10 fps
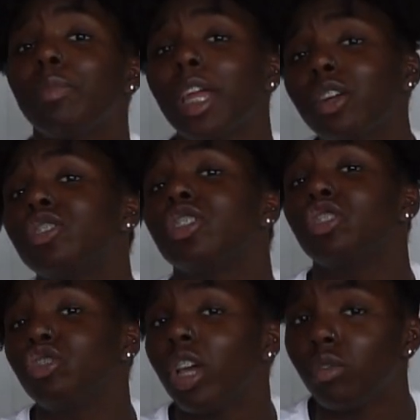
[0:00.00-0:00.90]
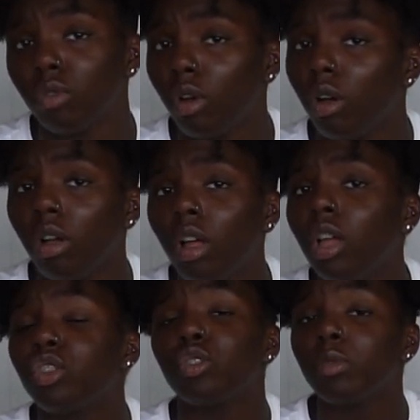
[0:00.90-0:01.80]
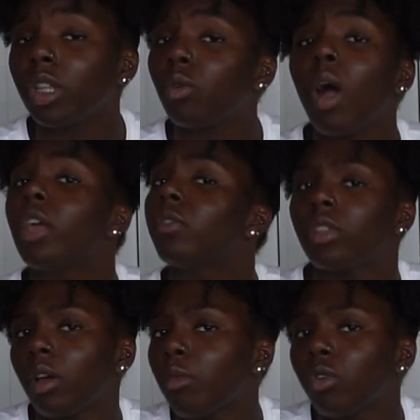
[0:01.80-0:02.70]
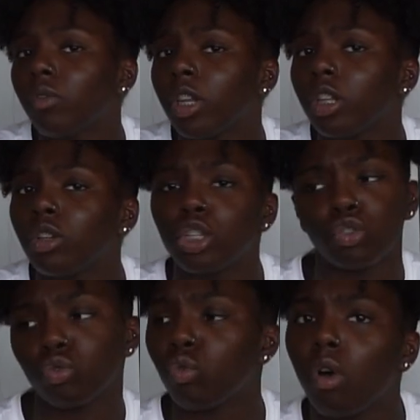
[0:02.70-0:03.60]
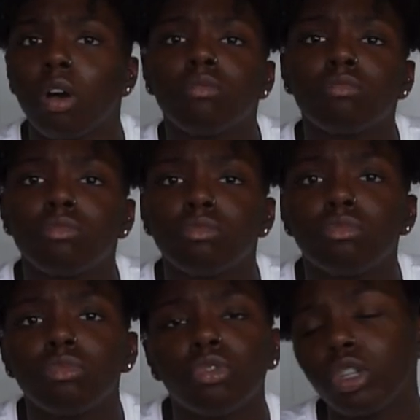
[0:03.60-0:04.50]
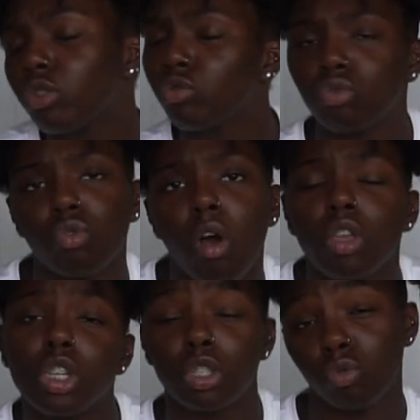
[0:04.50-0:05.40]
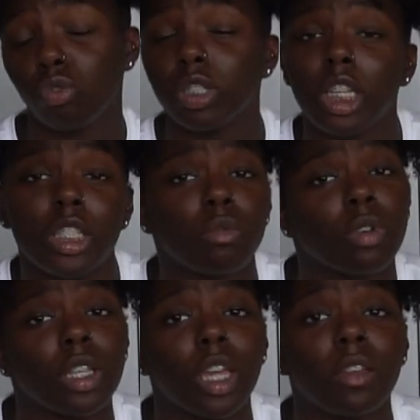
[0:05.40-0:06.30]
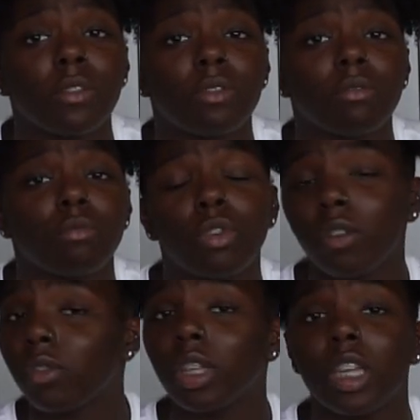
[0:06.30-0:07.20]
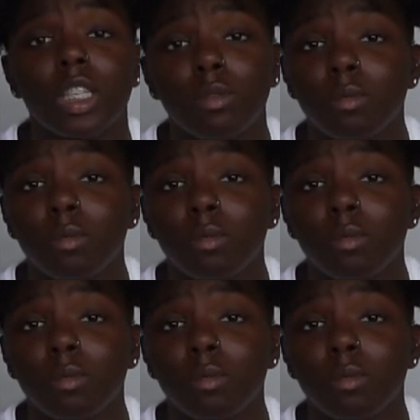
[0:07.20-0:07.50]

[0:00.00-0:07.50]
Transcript: parents in general, they'd be like, why are you feeling unmotivated? It's school. You need to do school. You need school to get somewhere in life. Whatever the case may